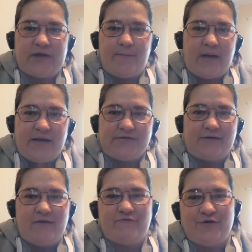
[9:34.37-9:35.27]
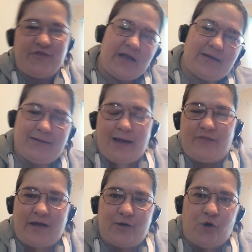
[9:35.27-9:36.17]
getting my head together, and
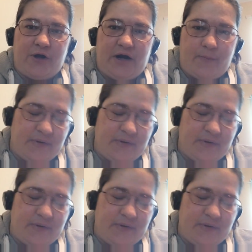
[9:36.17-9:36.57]
then cocking up